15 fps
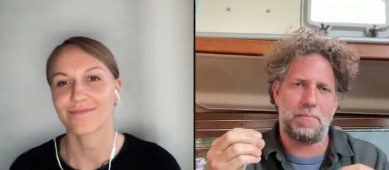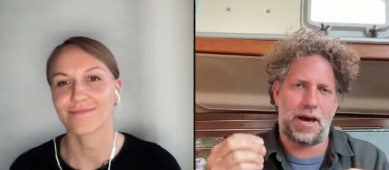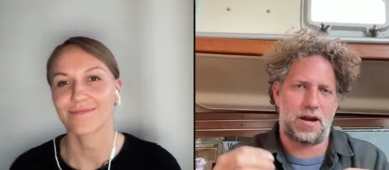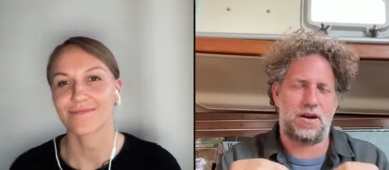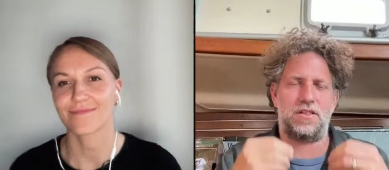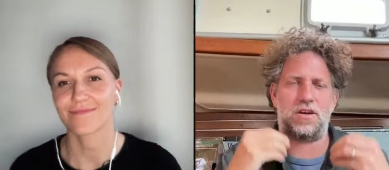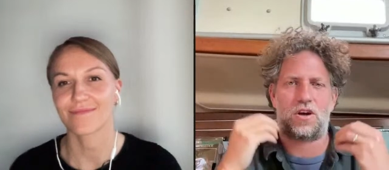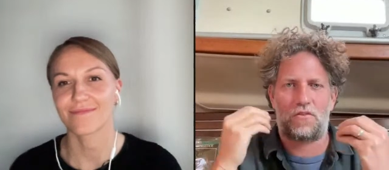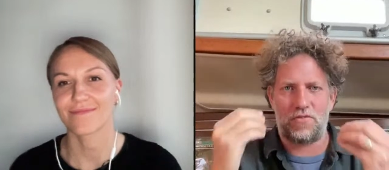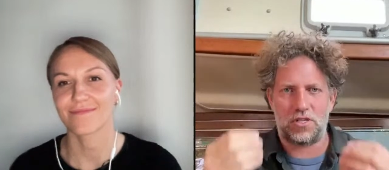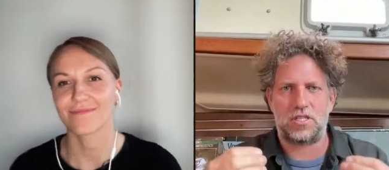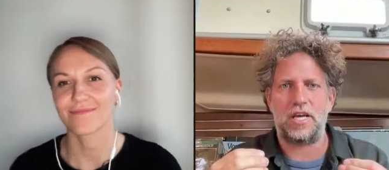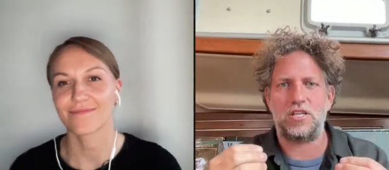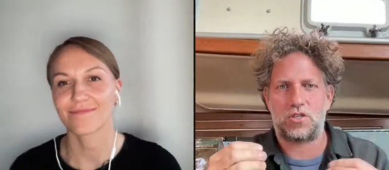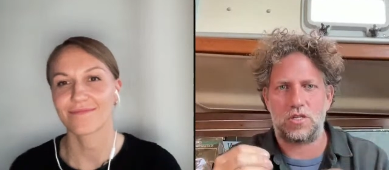Speaker 1: better and the
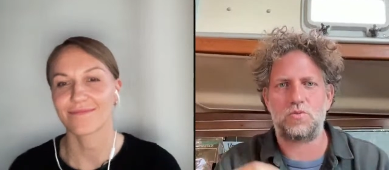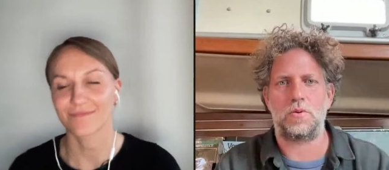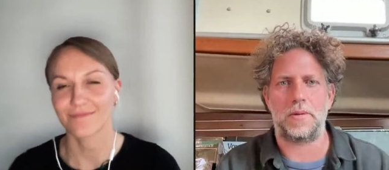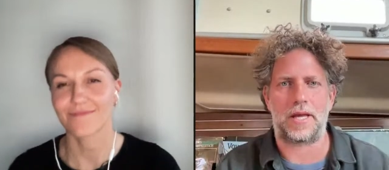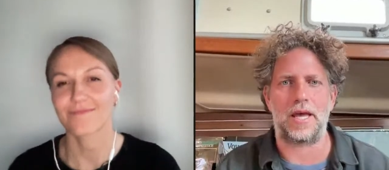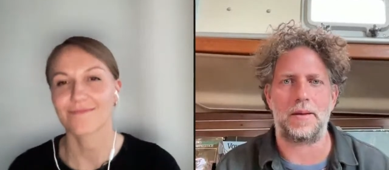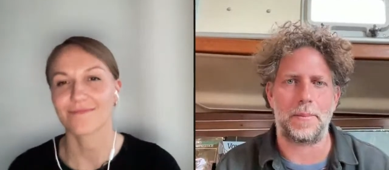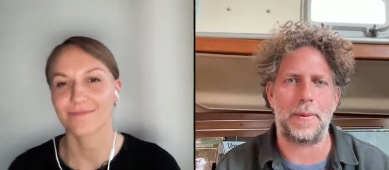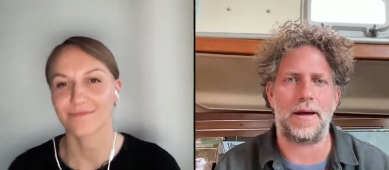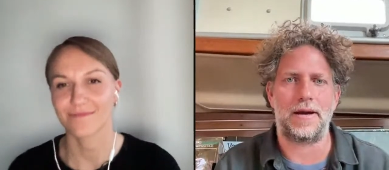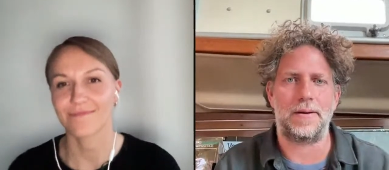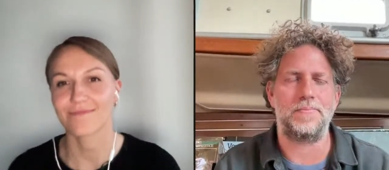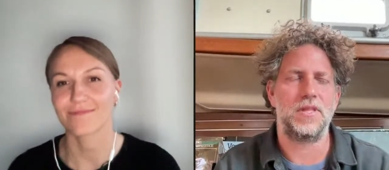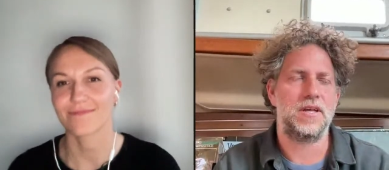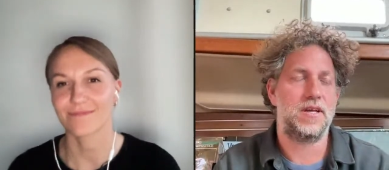conversations we became
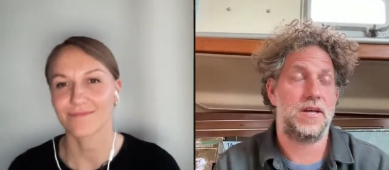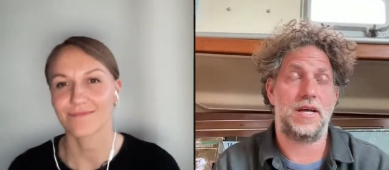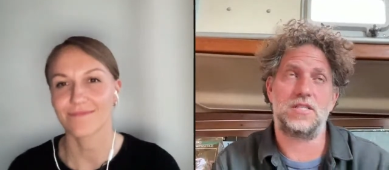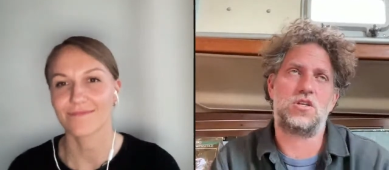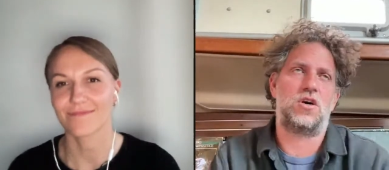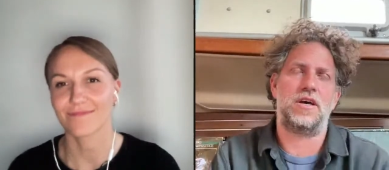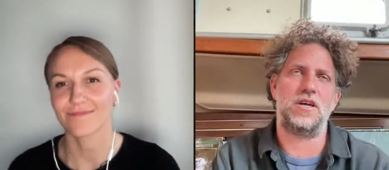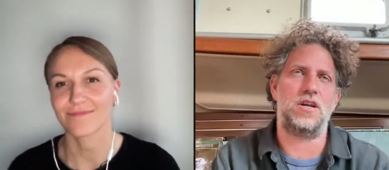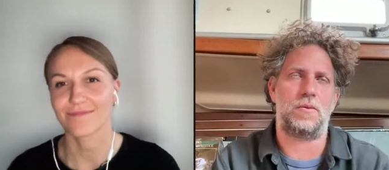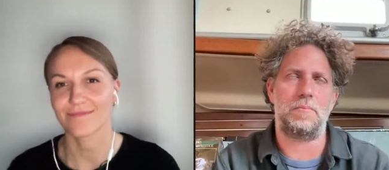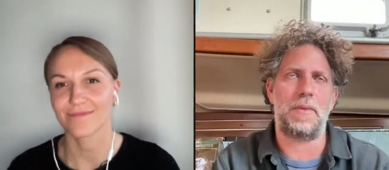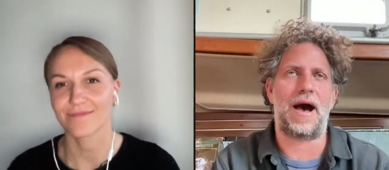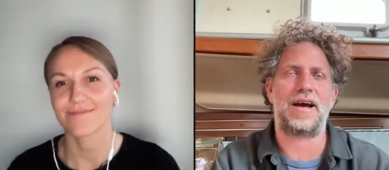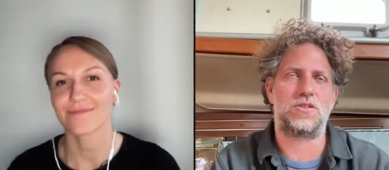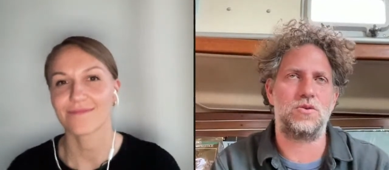better and so you know
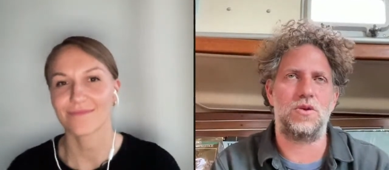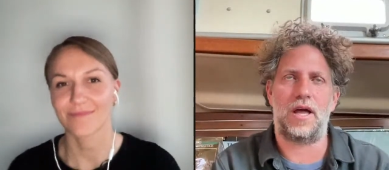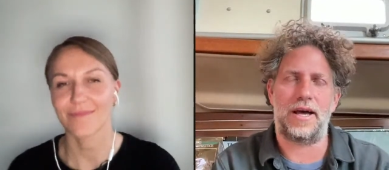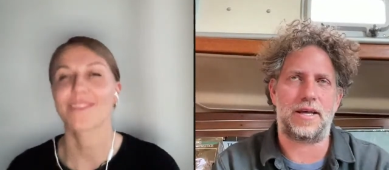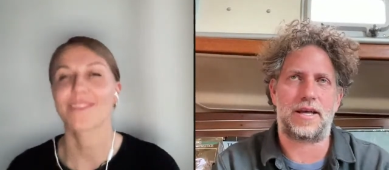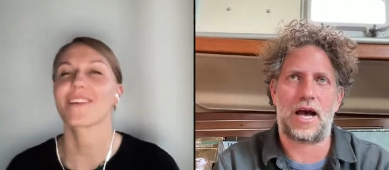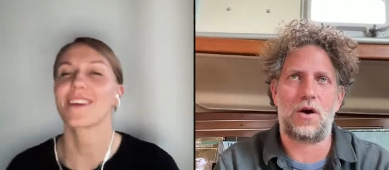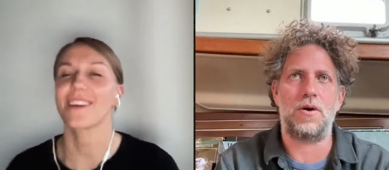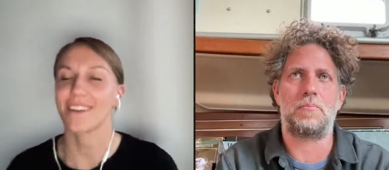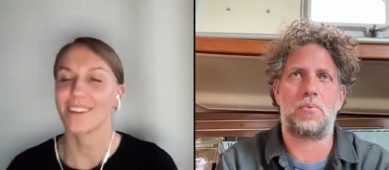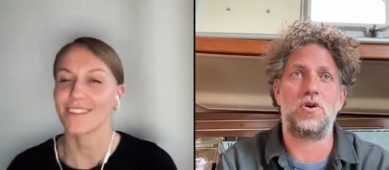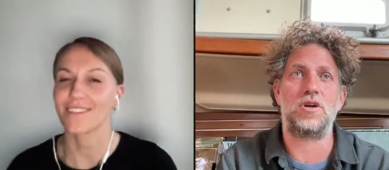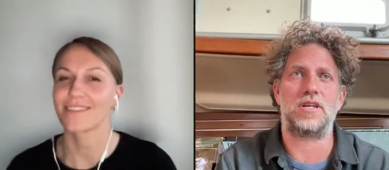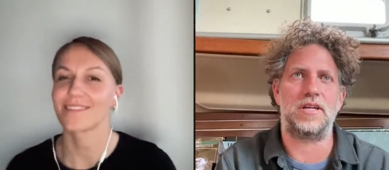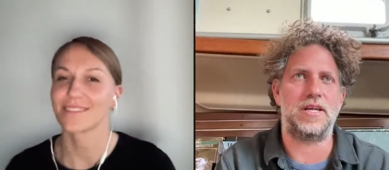back to like how
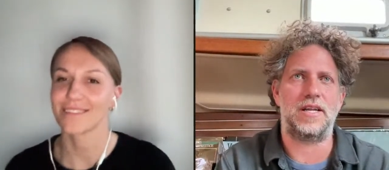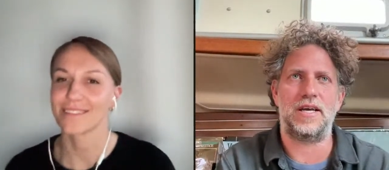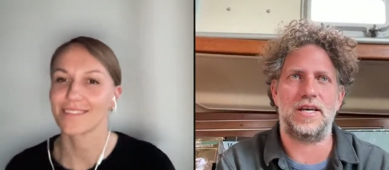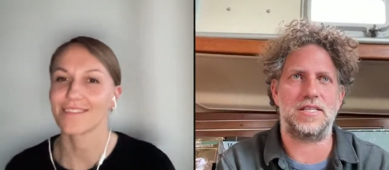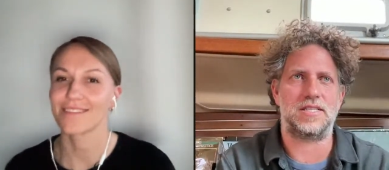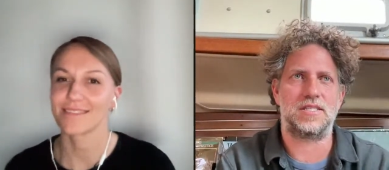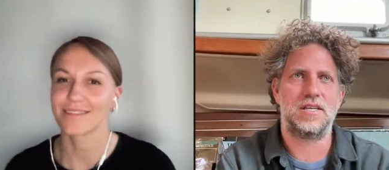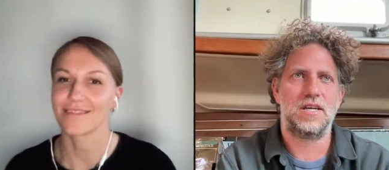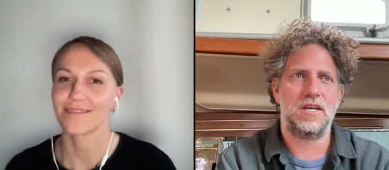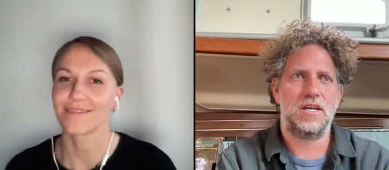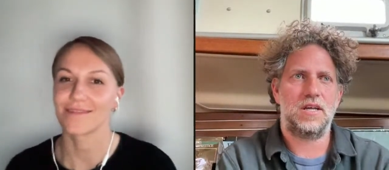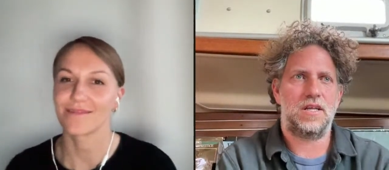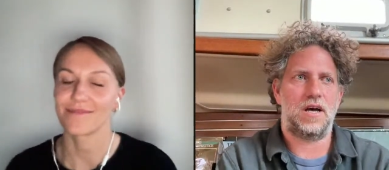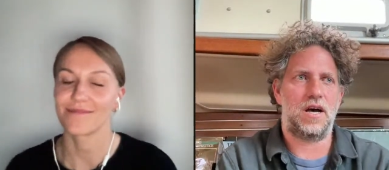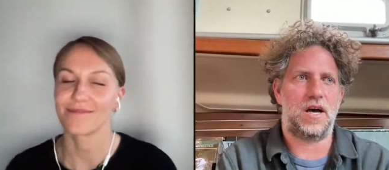important it is
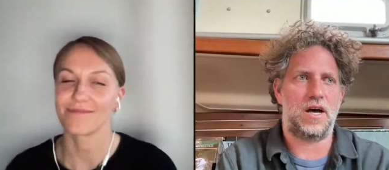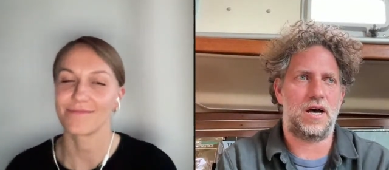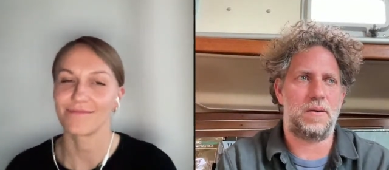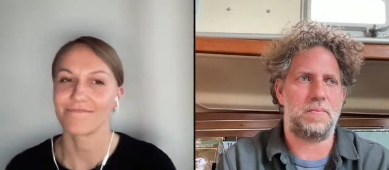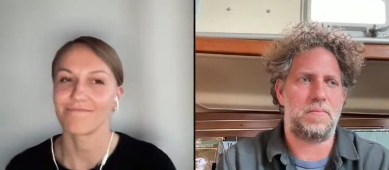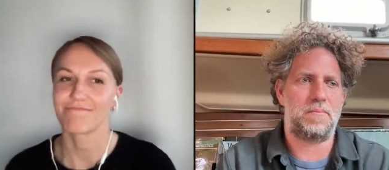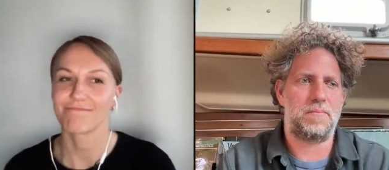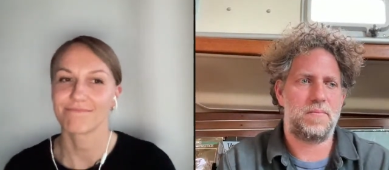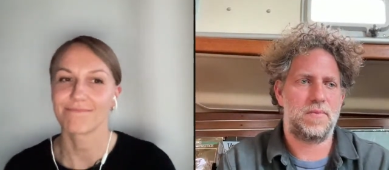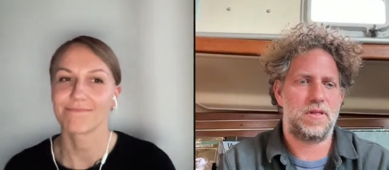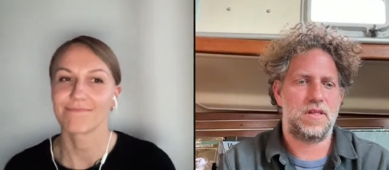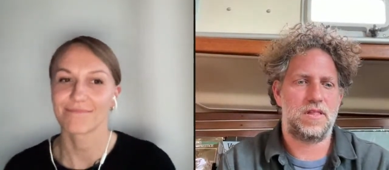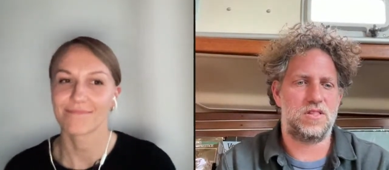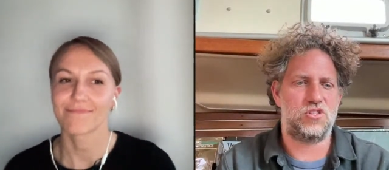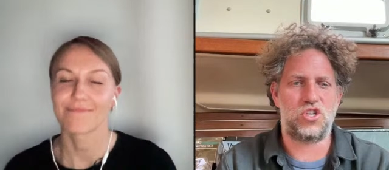um,
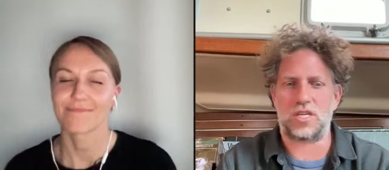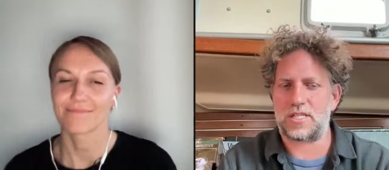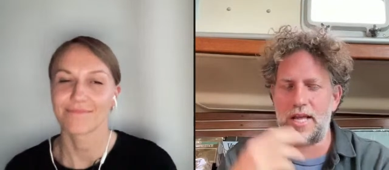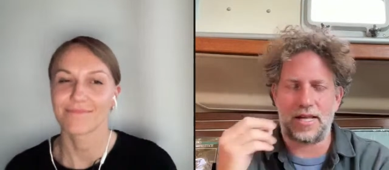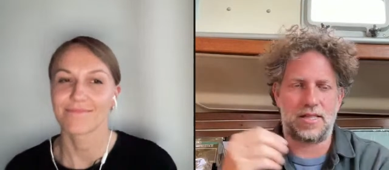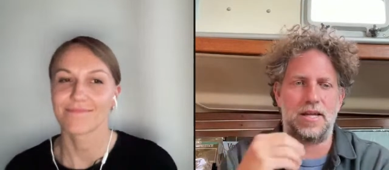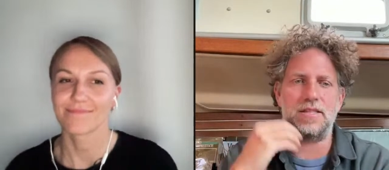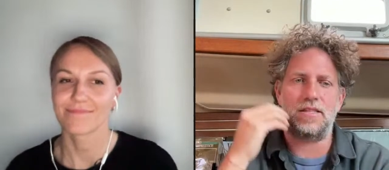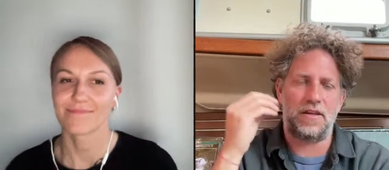just like that